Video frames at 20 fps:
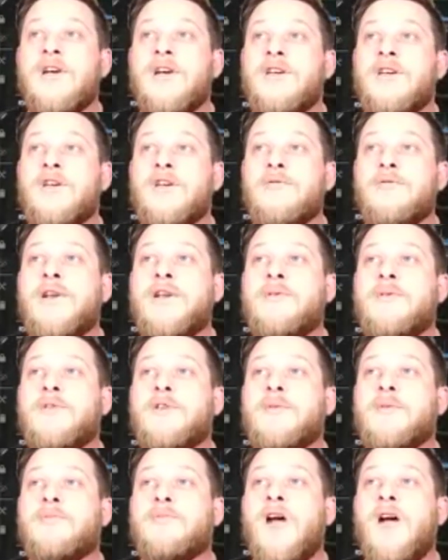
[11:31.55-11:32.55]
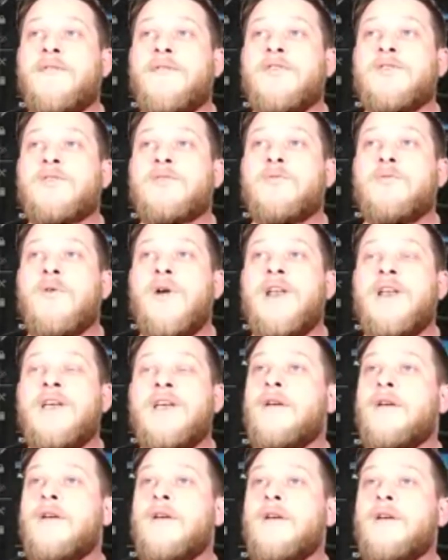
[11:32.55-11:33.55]
You're ready with your profits,
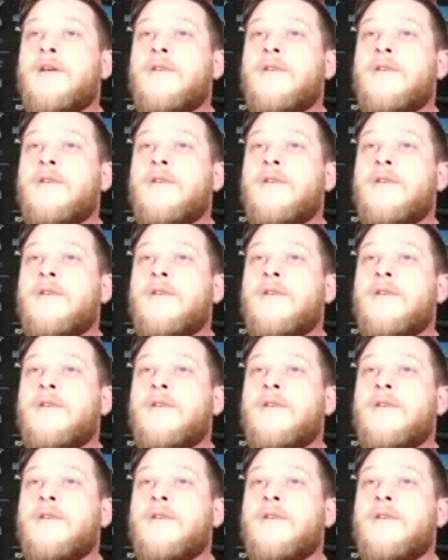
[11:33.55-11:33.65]
ready.